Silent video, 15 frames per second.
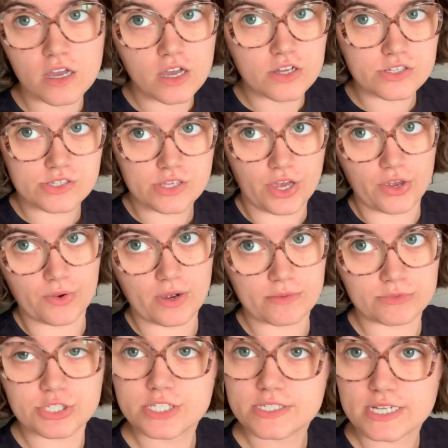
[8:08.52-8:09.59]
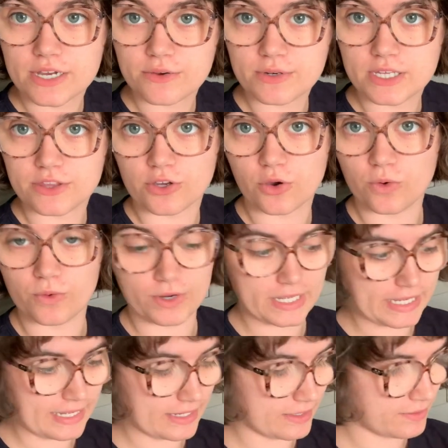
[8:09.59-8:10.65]
So I'm just down in the corner
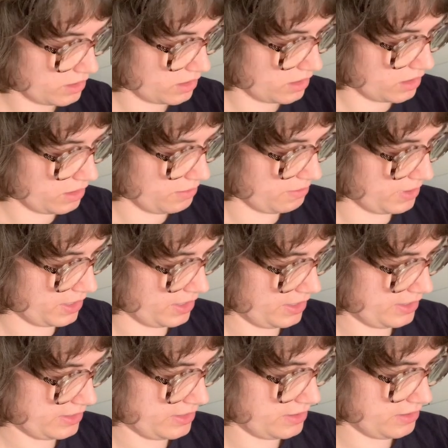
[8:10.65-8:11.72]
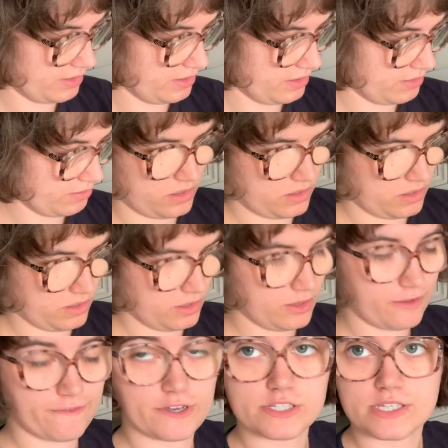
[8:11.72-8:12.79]
here because
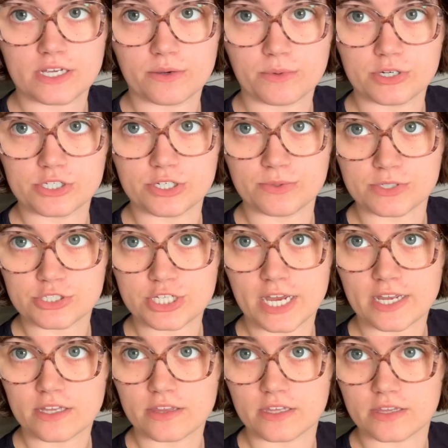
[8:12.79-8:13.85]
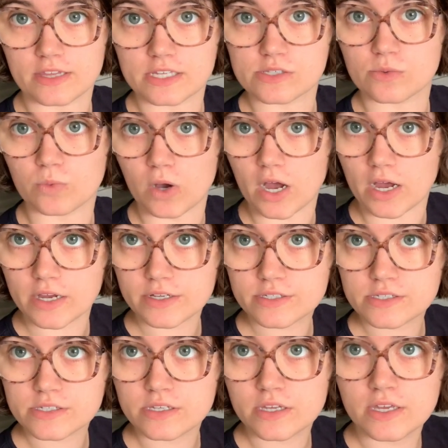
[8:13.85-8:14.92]
the first thing I wanna do is check that this
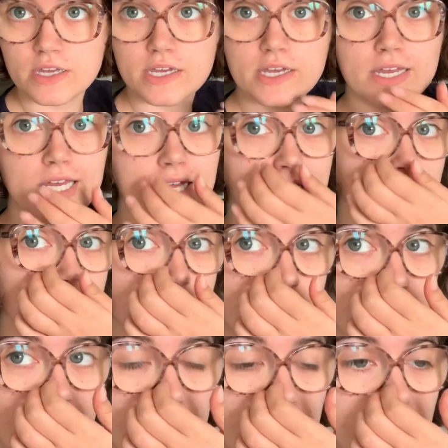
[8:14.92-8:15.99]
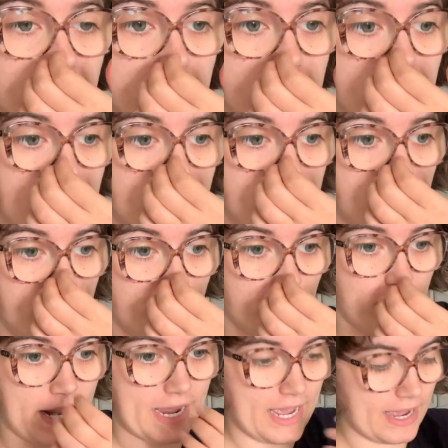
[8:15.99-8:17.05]
works. So
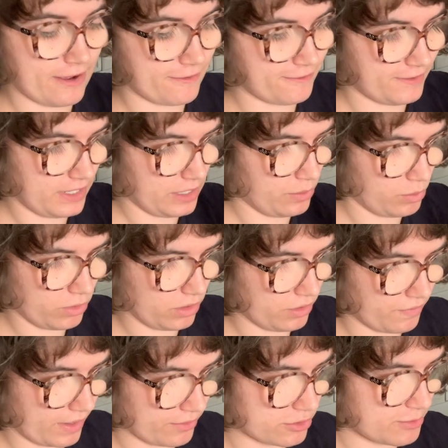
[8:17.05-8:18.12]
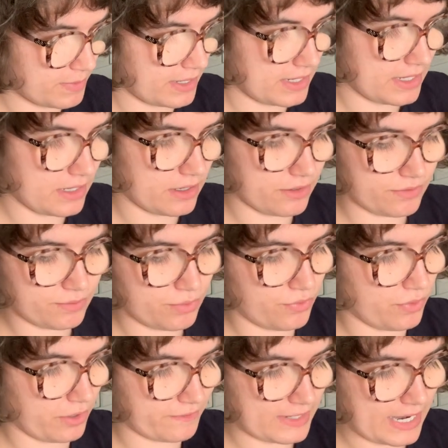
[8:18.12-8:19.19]
before I have any wool around me, I've,
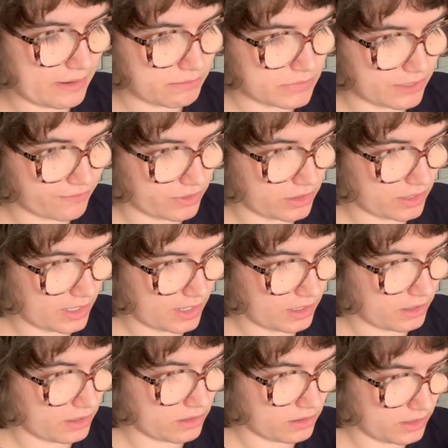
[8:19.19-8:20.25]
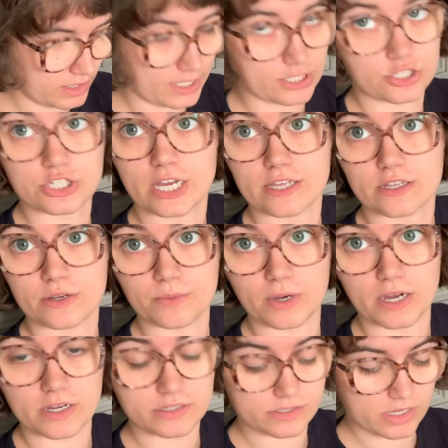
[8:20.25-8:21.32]
before I've clamped everything, I need to check that it
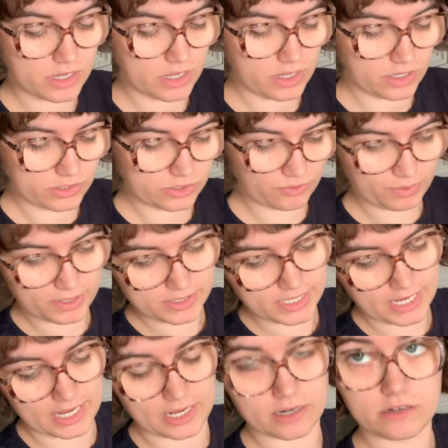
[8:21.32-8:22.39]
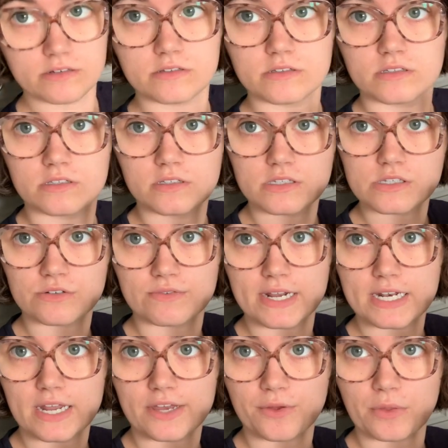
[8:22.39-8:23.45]
works. So I've plugged it in, there's a
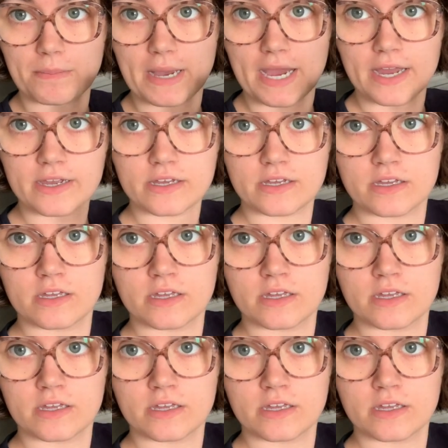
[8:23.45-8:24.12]
red light on the back.